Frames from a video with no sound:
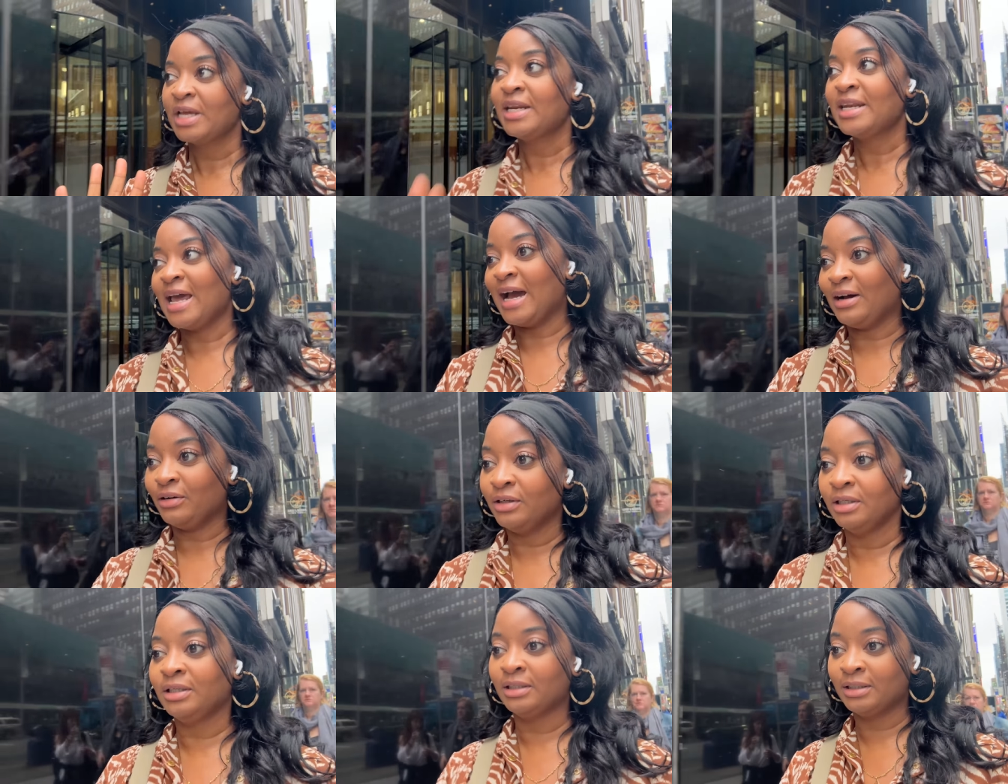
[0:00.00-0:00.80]
Now,
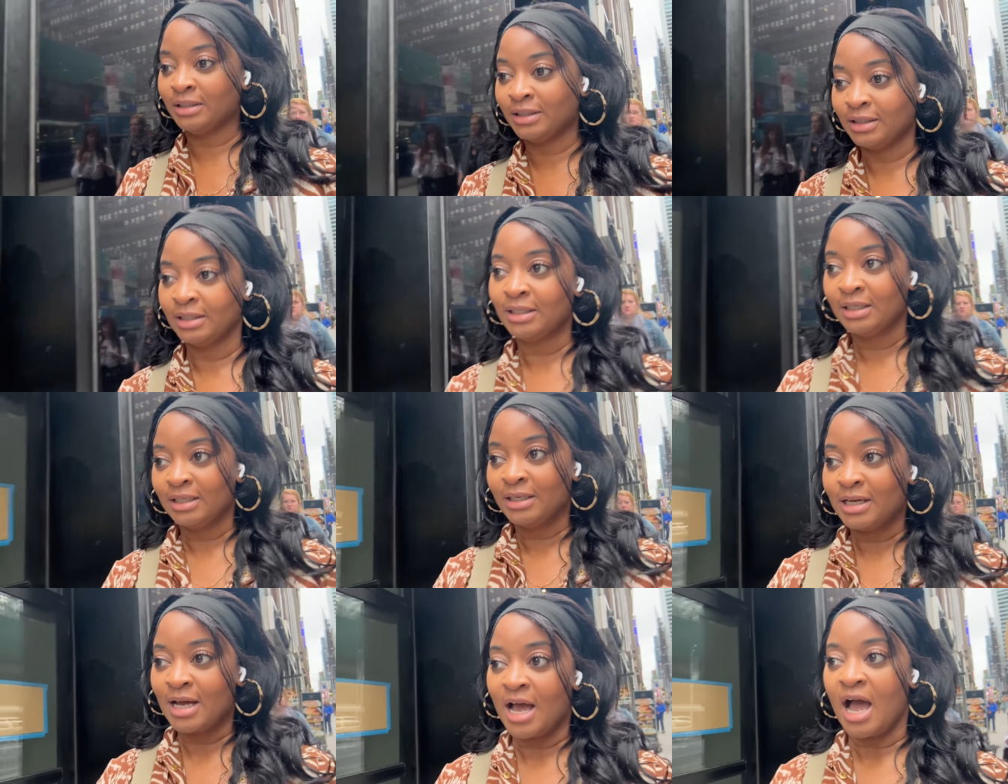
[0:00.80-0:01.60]

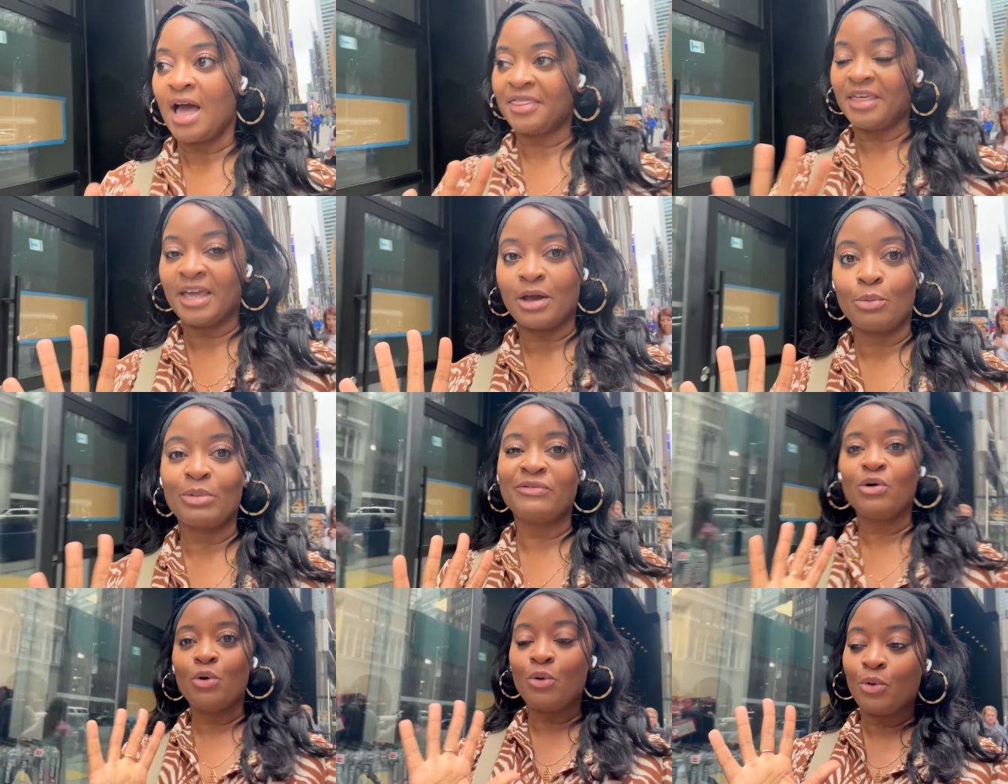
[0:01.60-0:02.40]
I think
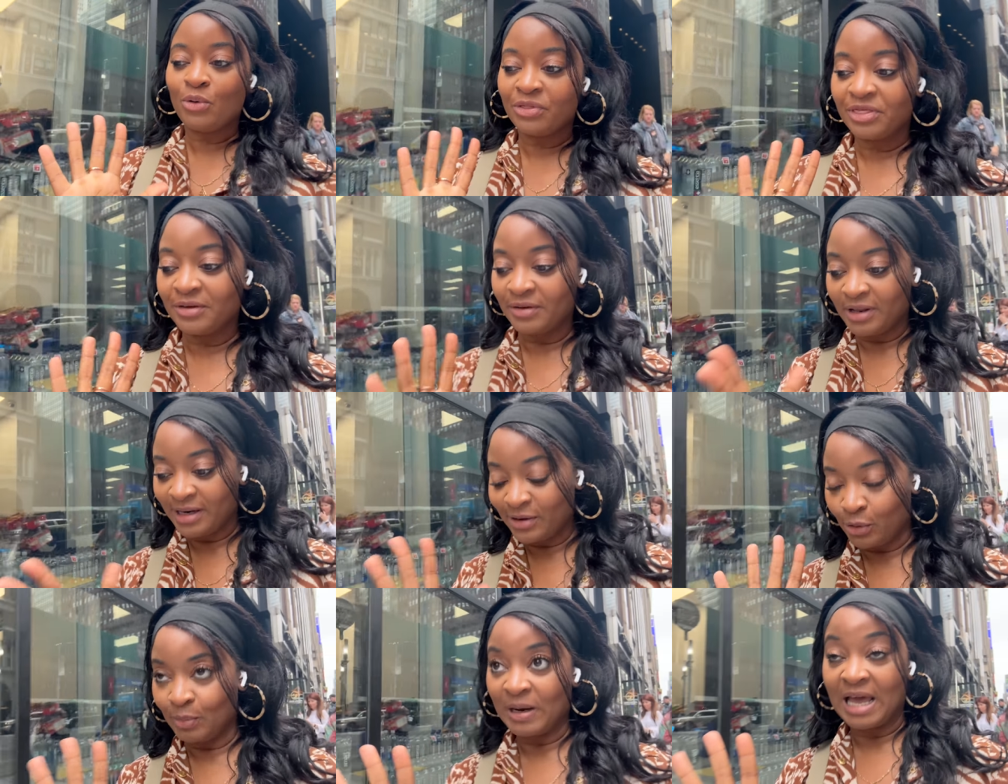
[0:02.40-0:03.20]
with all the
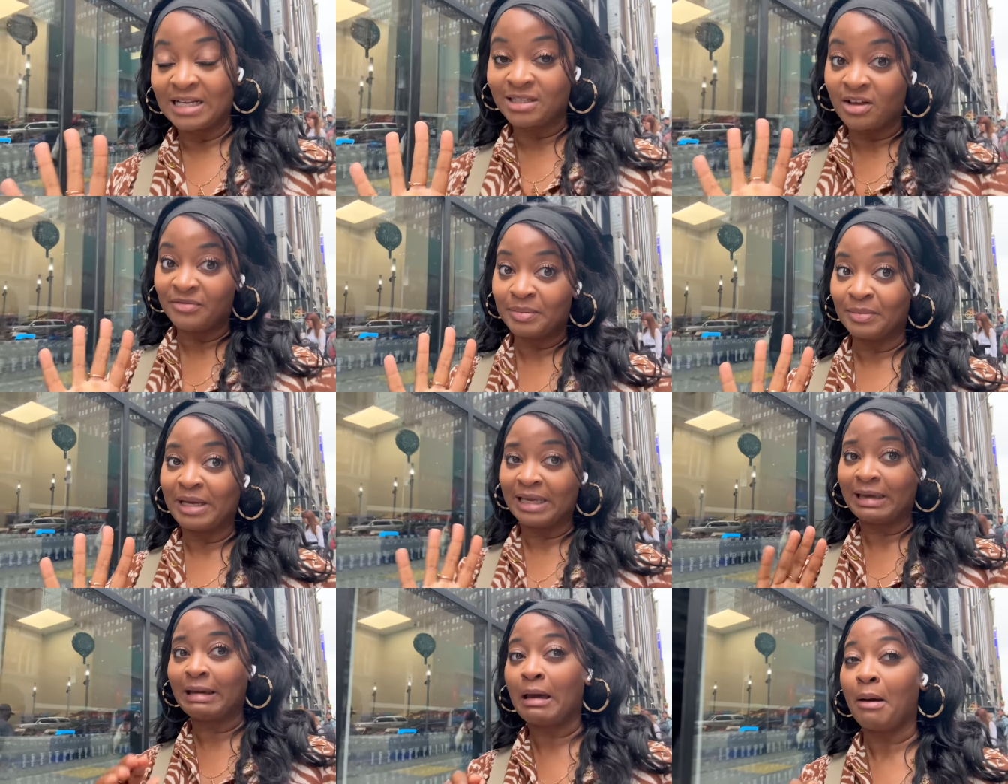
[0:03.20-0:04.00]
little plans that I've been
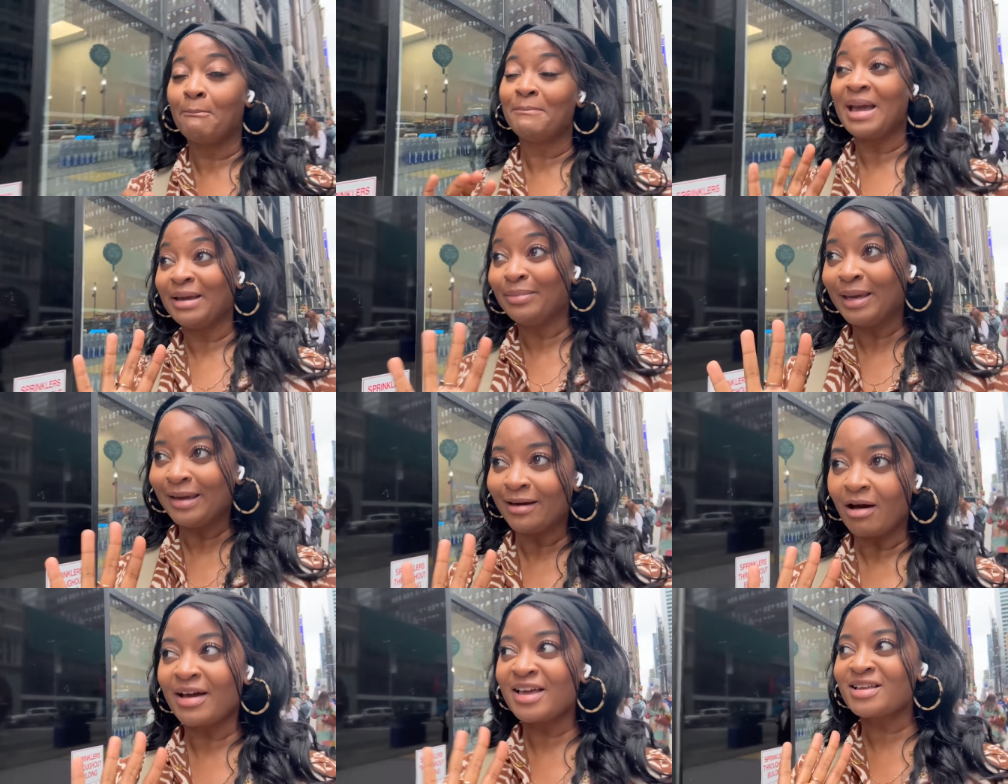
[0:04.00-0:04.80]
making, maybe
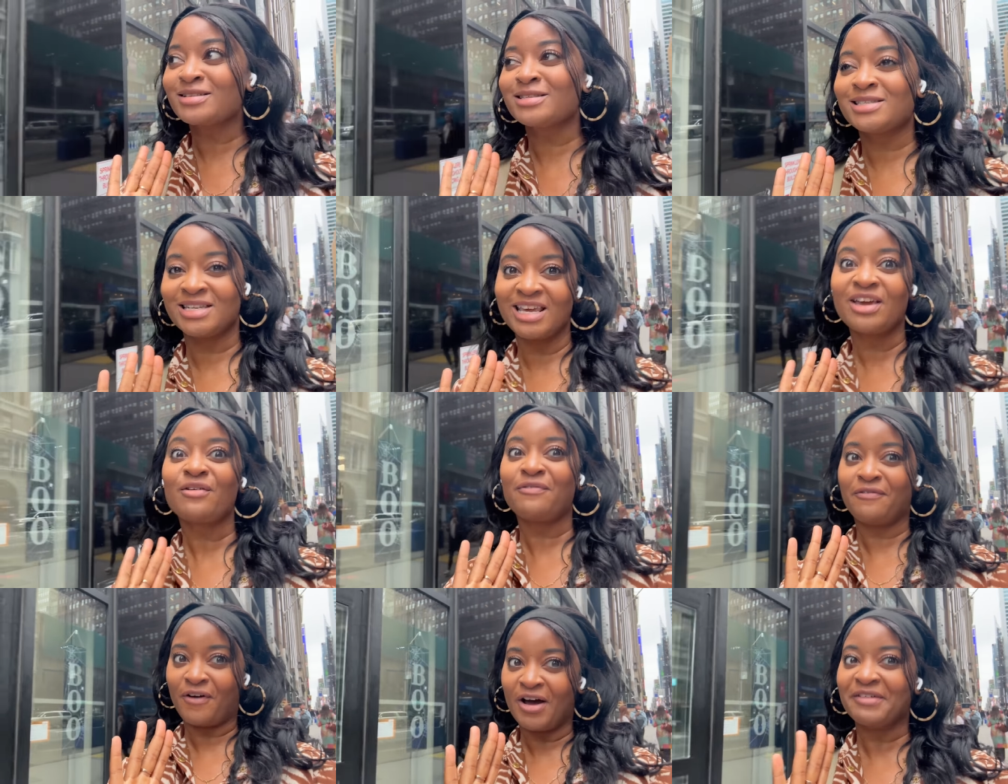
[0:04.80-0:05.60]
I can sneak
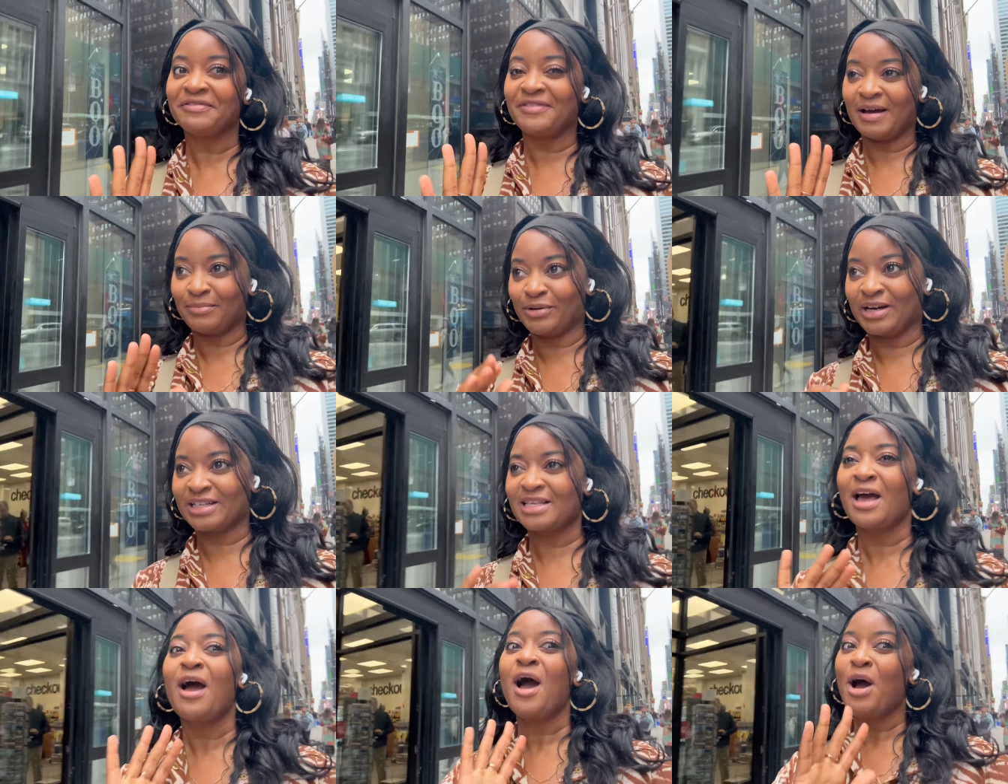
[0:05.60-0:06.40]
five fabrics.
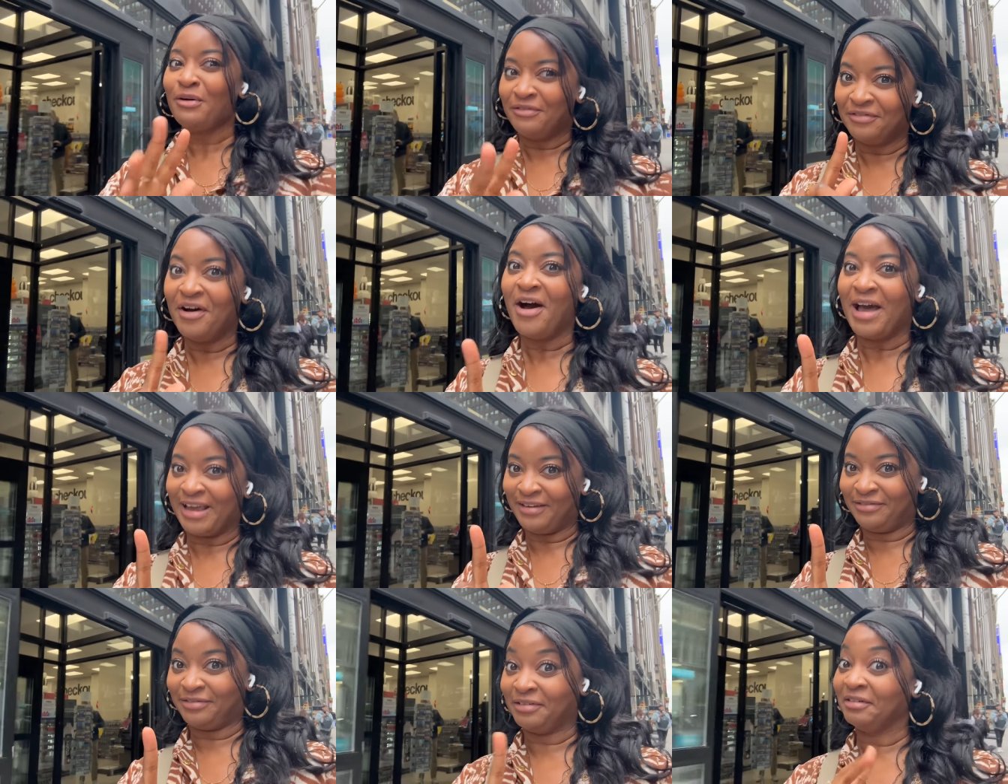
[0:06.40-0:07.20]

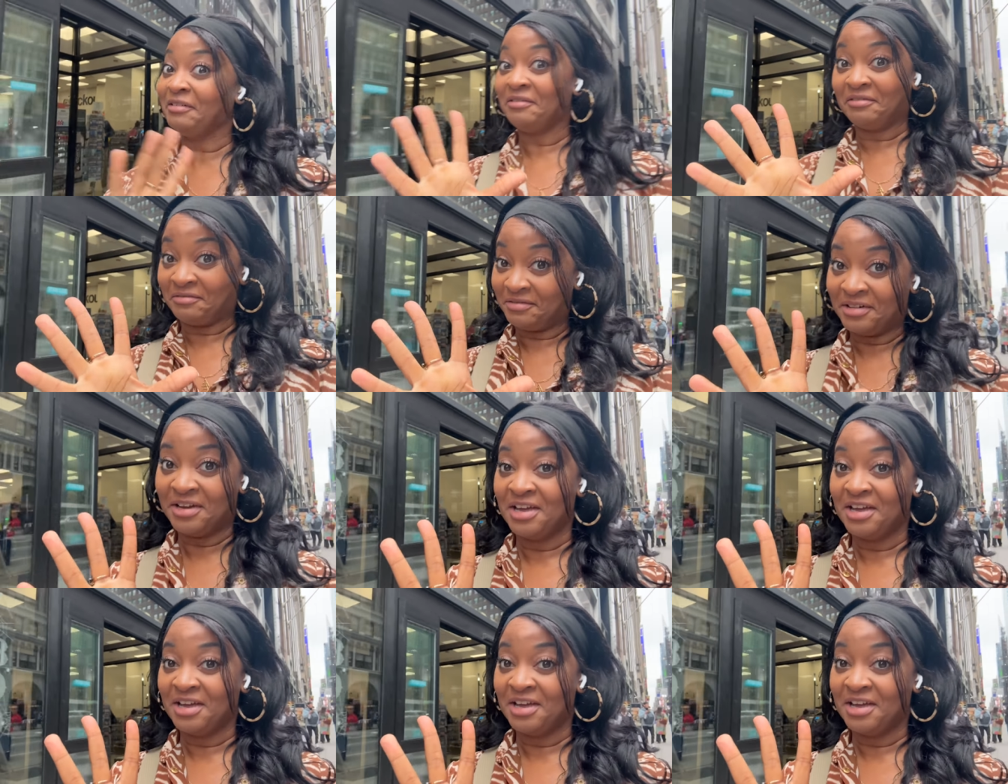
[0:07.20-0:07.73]
Five. I